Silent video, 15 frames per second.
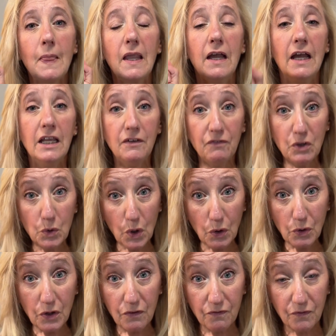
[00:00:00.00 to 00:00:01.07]
And if you go
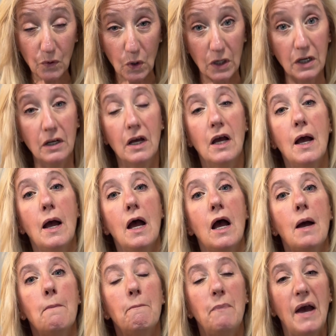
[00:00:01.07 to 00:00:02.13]
to the fort,
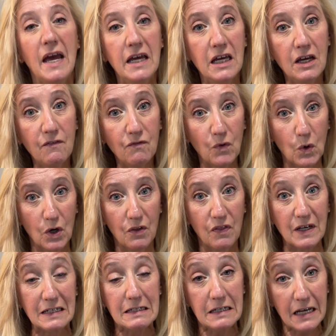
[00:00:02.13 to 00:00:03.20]
paying for the
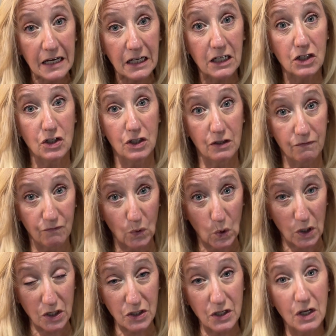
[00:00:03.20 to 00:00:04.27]
ticket to the
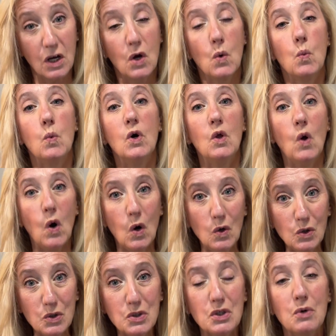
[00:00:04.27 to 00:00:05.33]
fort will
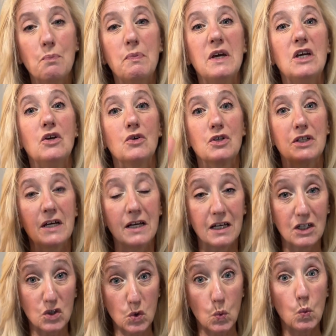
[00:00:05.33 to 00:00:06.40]
also be your
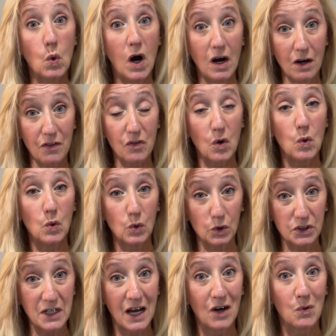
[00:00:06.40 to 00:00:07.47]
ticket to walk the Old
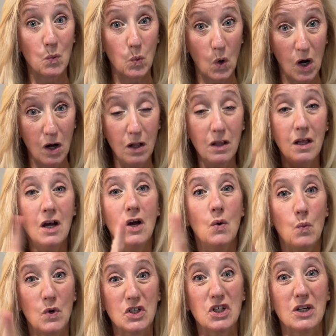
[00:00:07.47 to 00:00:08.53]
Town Wall,
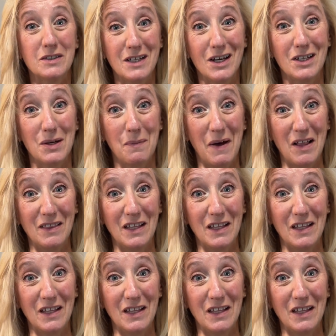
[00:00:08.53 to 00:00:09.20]
which I'll tell you about